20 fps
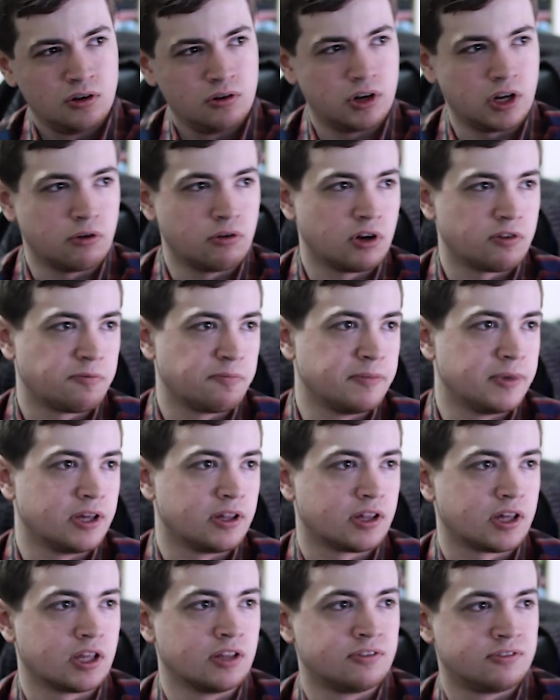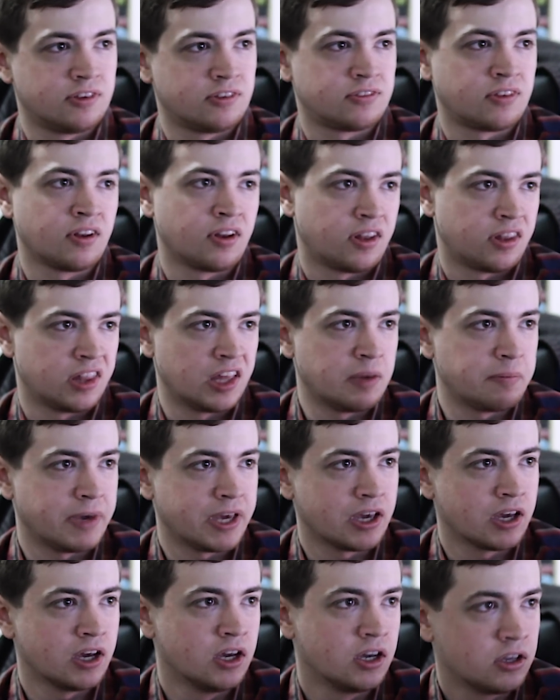what do you want from me? Consistent
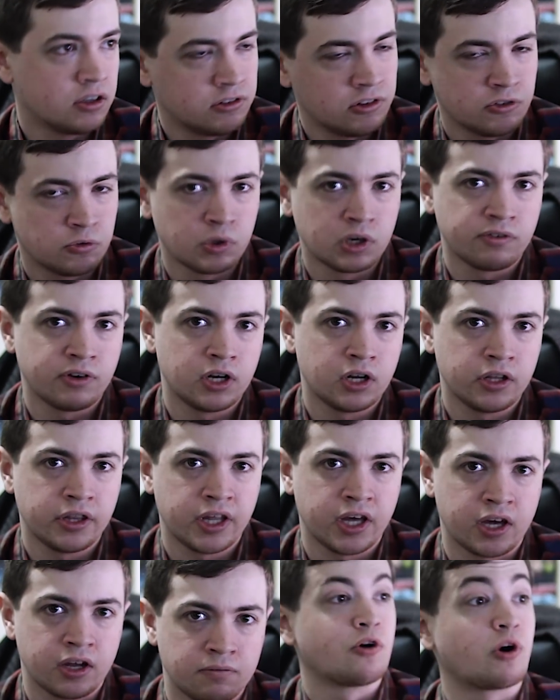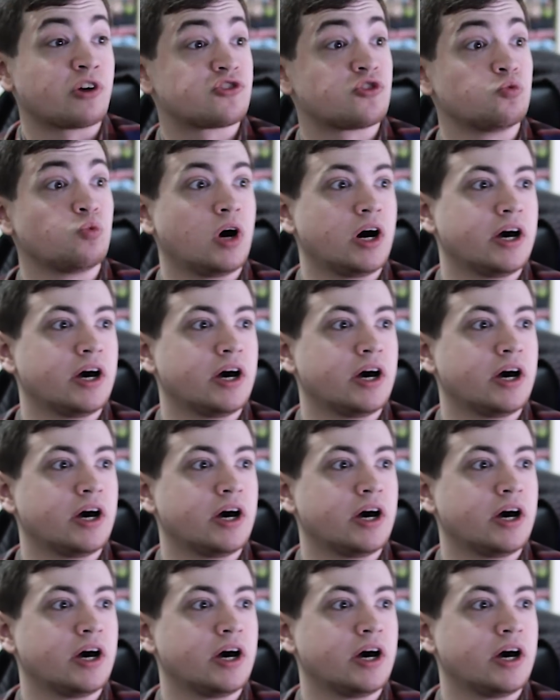theming? Since when have I done that? Question